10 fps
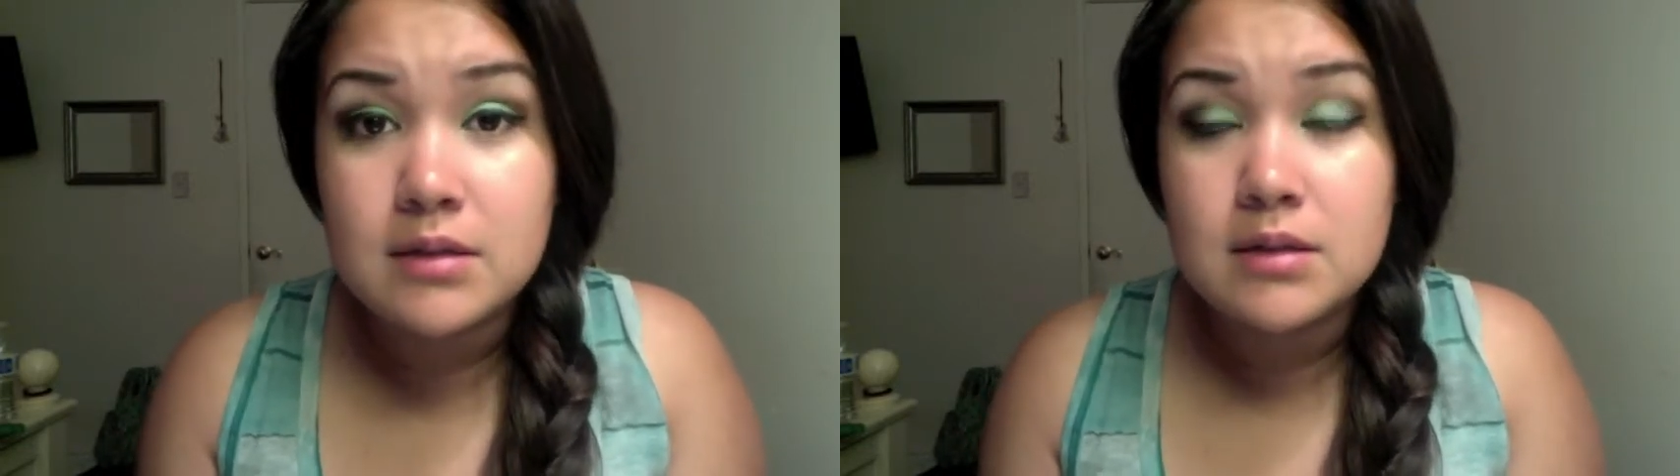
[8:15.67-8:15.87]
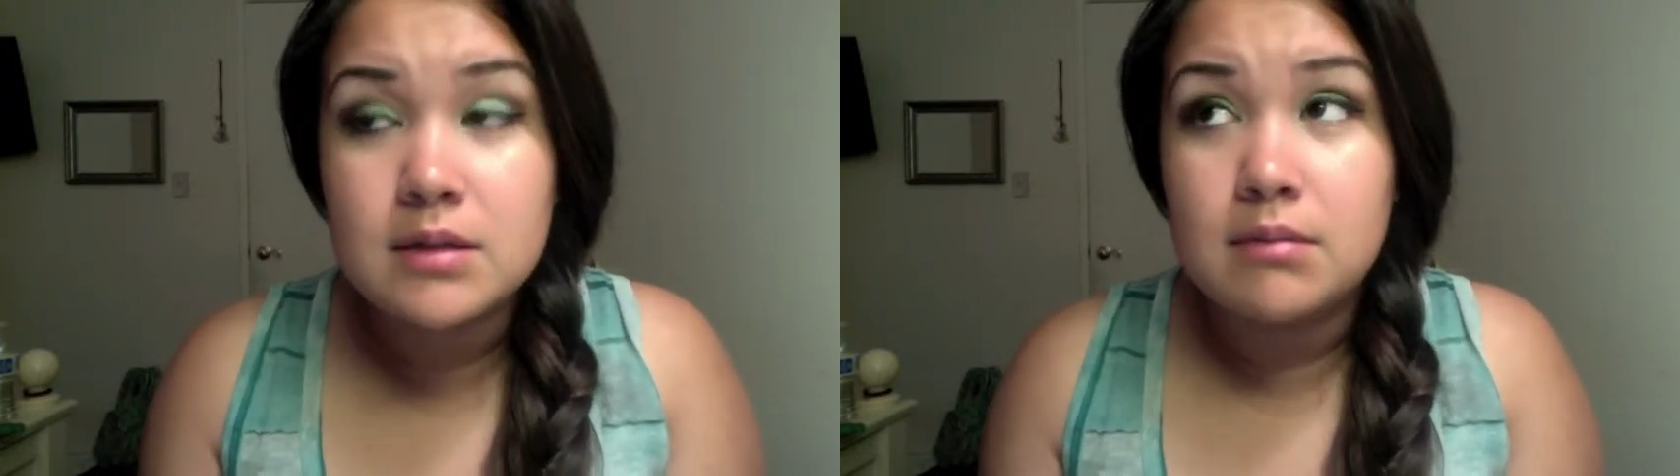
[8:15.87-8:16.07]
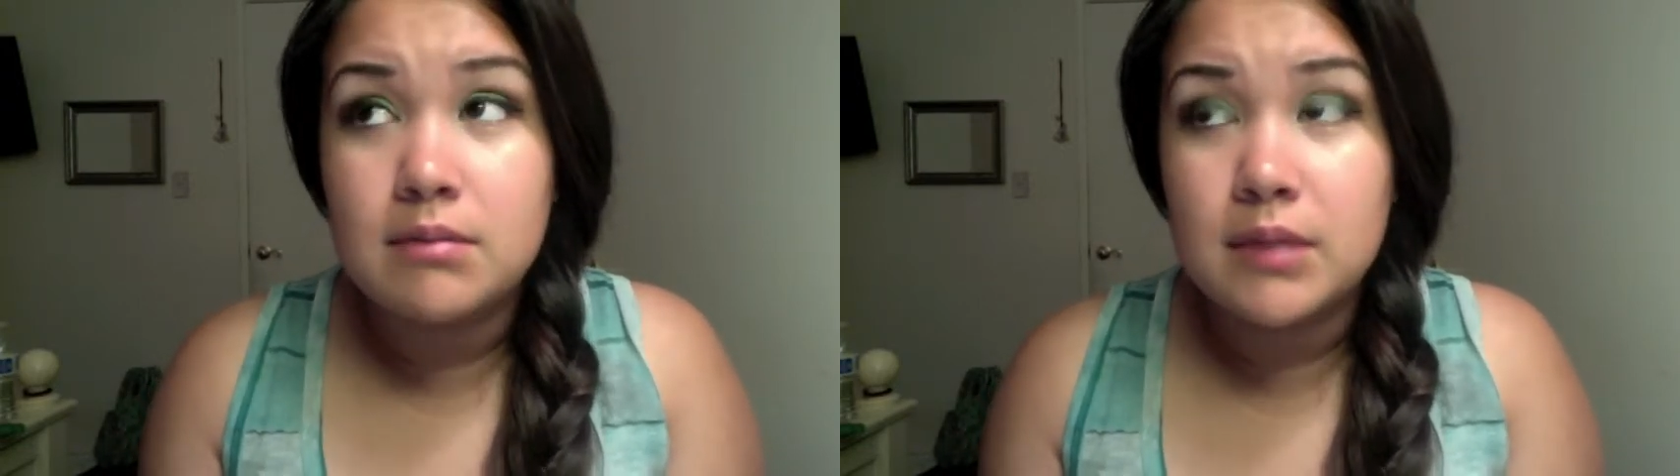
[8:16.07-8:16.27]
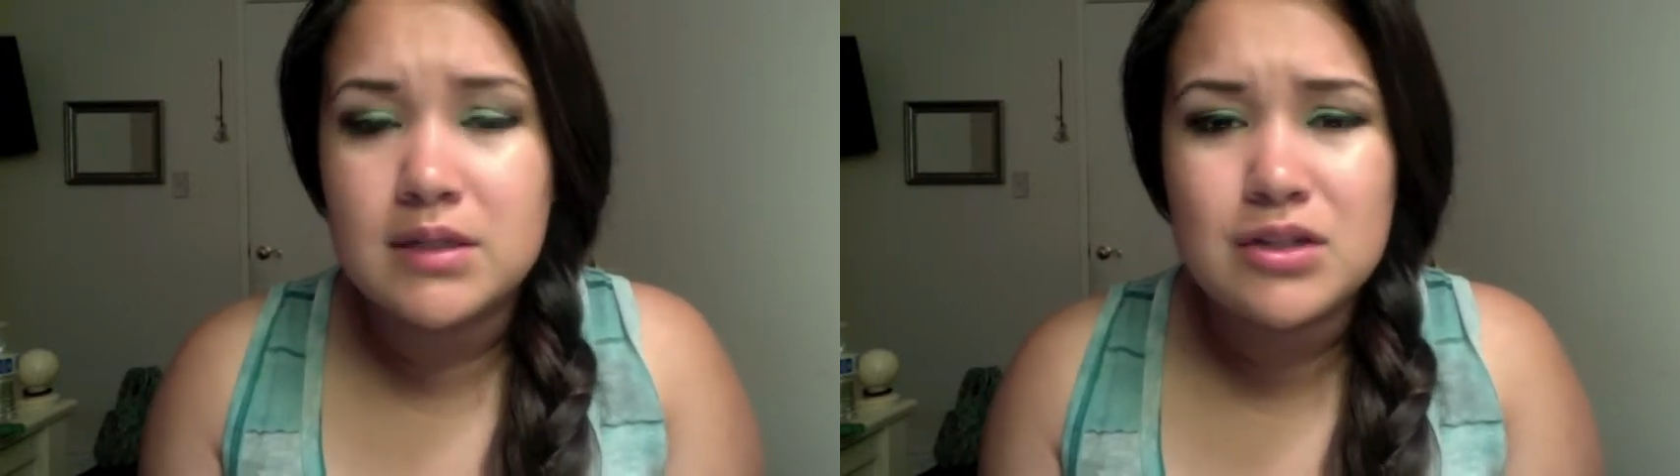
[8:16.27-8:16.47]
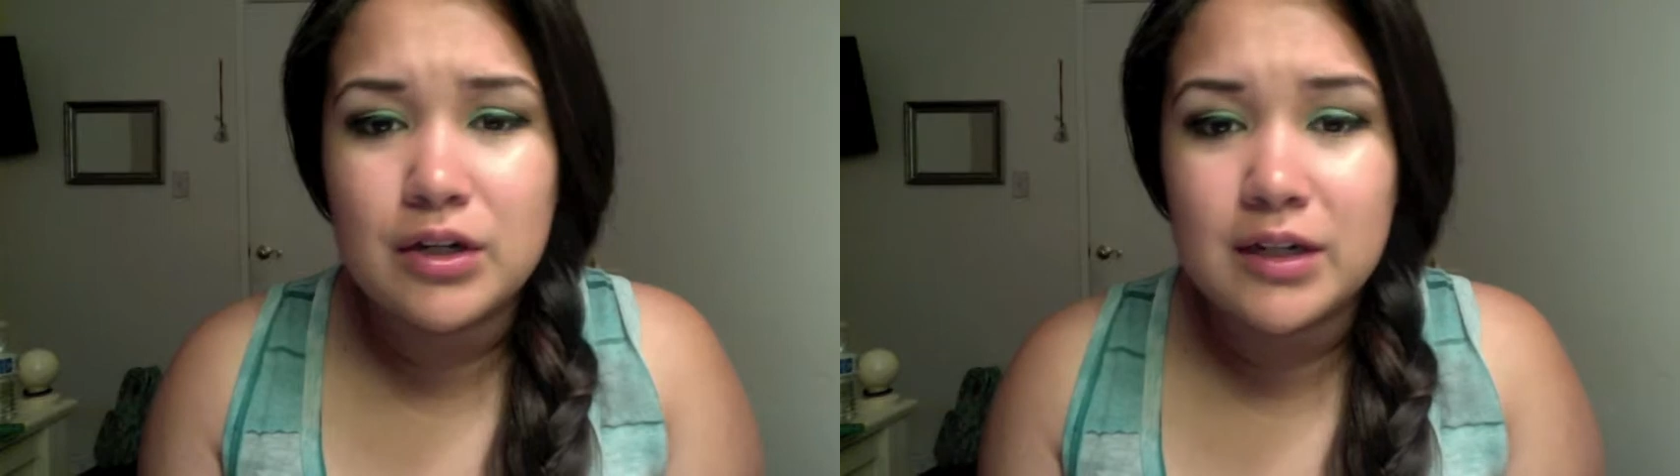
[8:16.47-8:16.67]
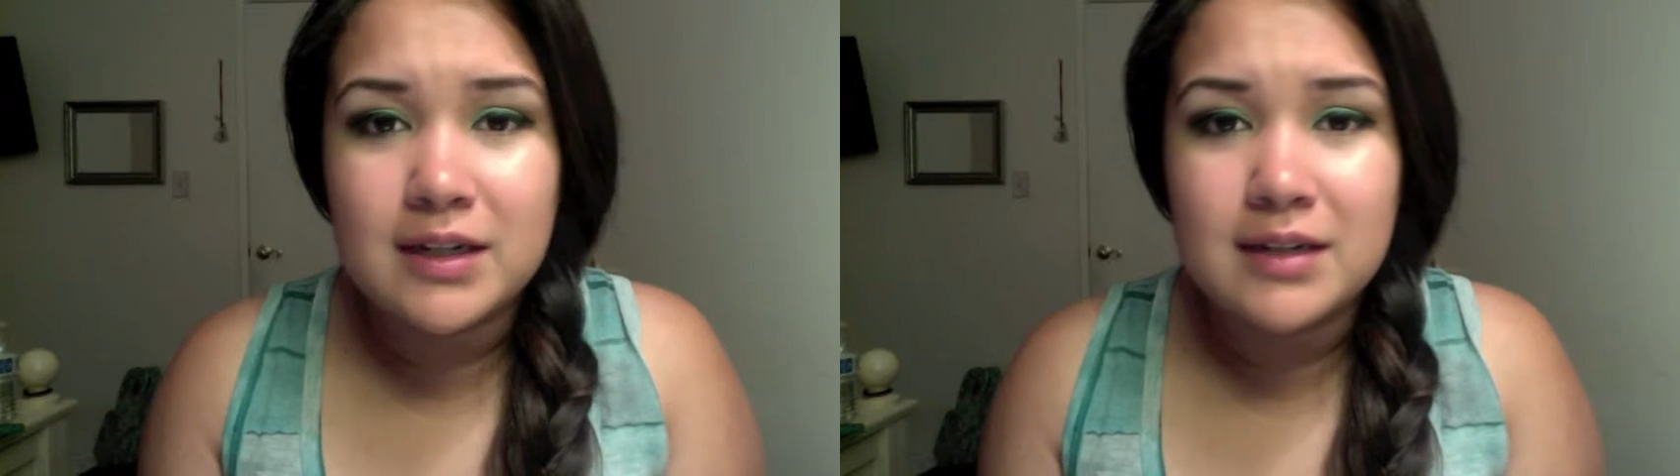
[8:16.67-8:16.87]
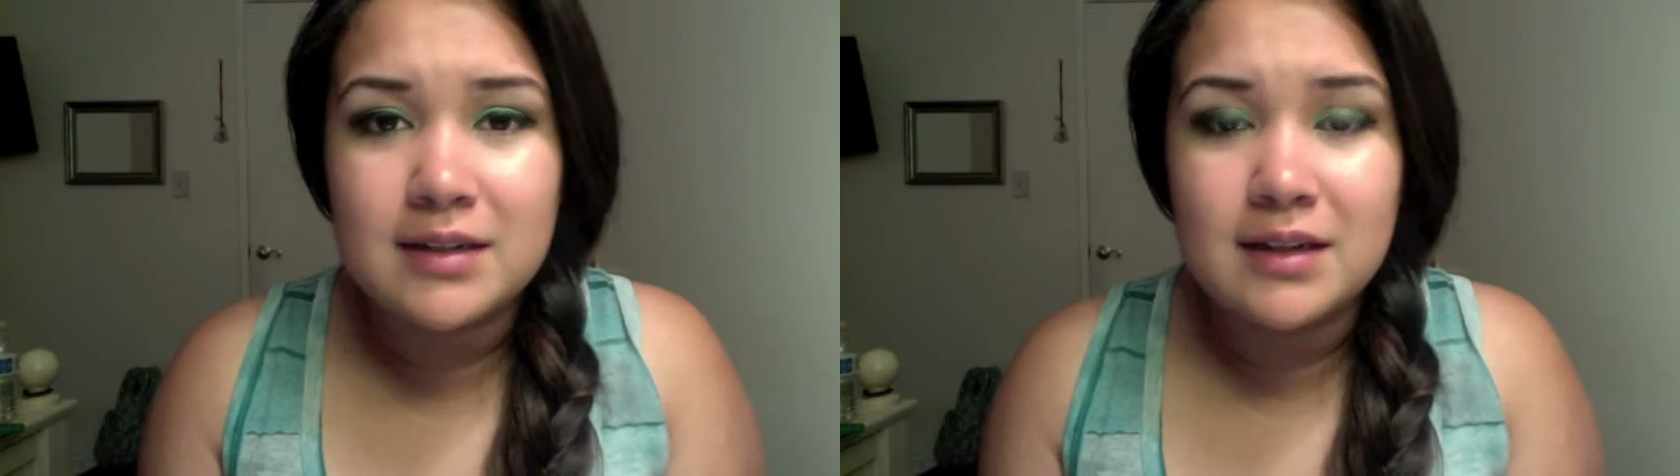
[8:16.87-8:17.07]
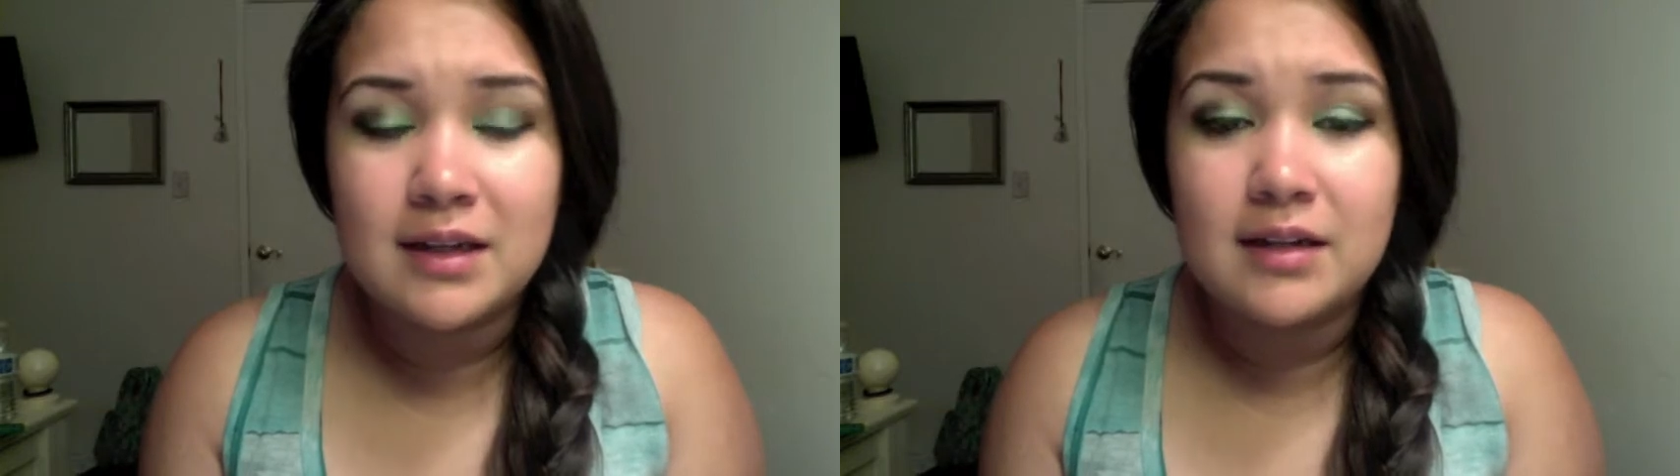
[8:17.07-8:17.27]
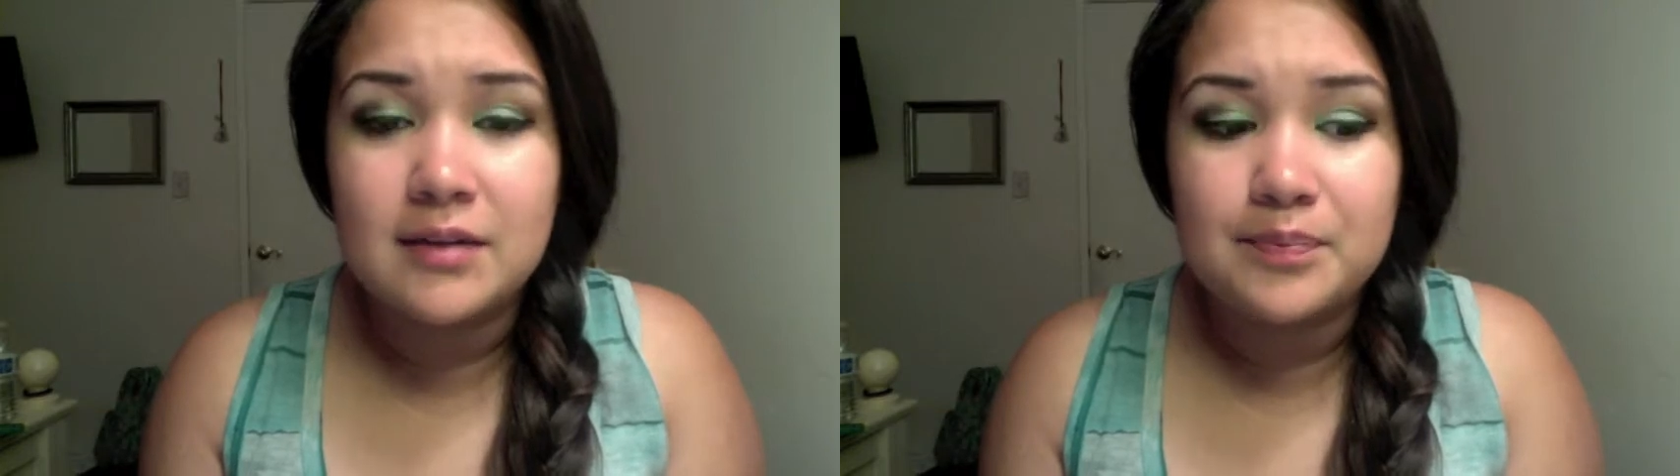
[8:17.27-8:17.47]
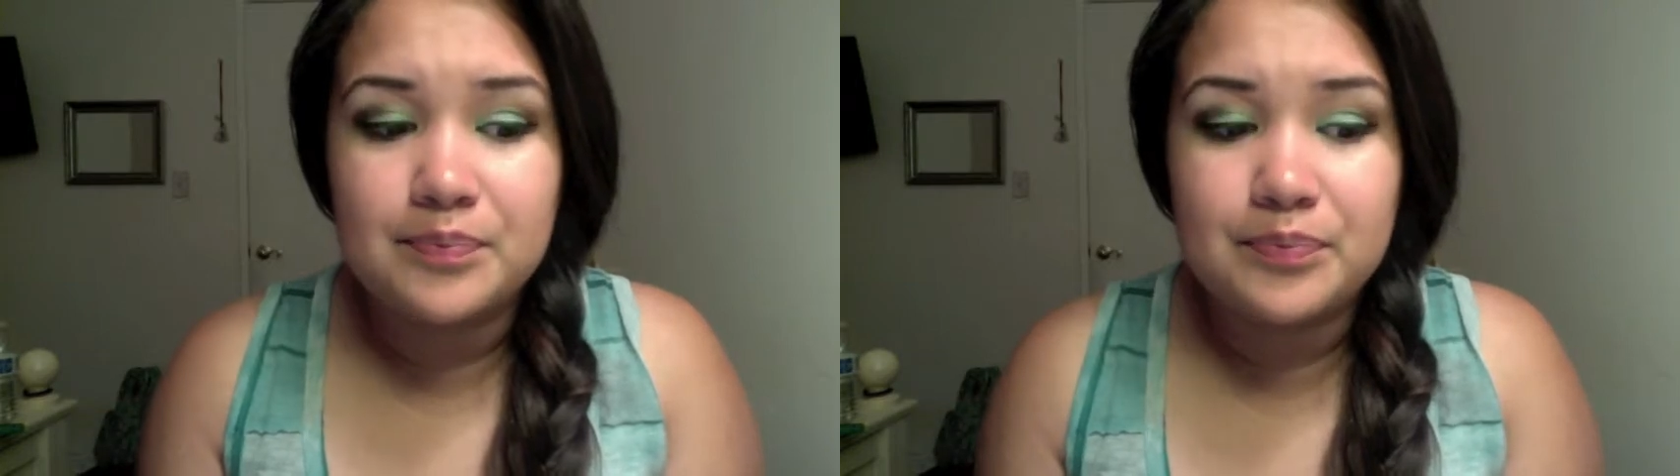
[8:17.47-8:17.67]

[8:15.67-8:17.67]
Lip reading: like